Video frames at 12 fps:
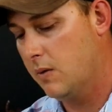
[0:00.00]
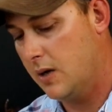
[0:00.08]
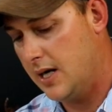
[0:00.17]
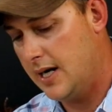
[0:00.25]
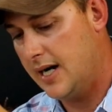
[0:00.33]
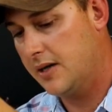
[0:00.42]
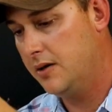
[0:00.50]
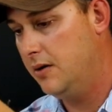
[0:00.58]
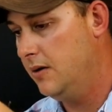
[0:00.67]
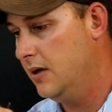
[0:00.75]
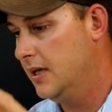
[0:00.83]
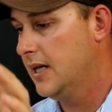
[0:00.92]
what I like to
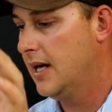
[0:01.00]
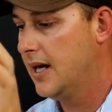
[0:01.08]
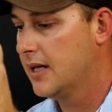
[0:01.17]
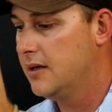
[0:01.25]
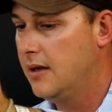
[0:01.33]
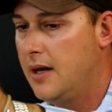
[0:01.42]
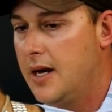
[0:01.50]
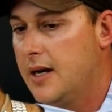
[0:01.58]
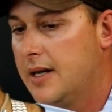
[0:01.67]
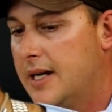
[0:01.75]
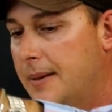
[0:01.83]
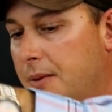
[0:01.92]
do is I like to then
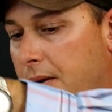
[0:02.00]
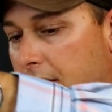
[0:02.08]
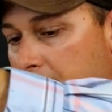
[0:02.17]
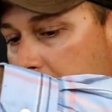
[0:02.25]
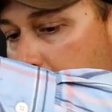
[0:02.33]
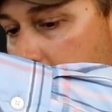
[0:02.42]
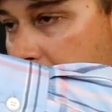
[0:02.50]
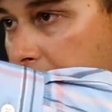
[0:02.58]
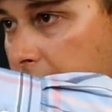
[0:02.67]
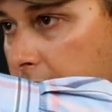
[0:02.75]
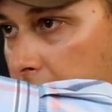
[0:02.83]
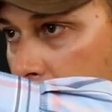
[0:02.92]
double that back